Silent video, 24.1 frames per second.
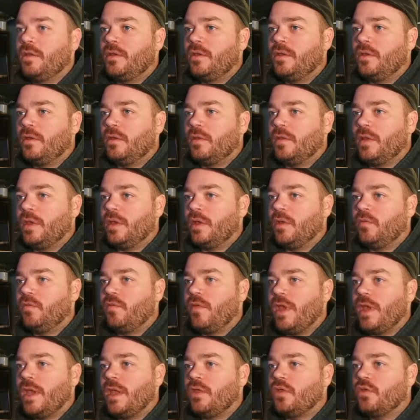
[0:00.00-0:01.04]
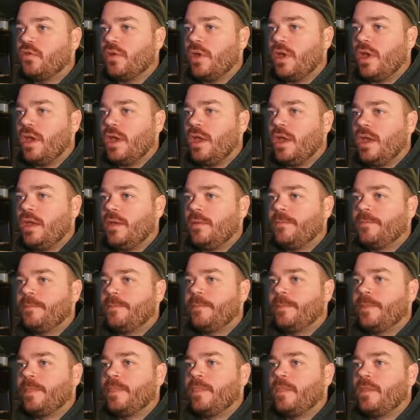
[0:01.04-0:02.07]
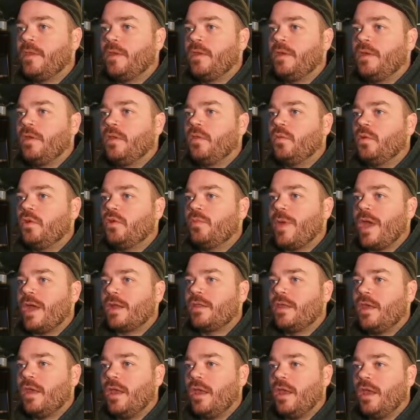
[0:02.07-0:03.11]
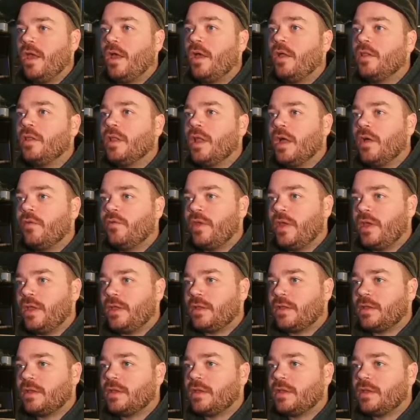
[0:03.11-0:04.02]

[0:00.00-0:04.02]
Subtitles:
Good little fakey tray. Switch back tail, love it.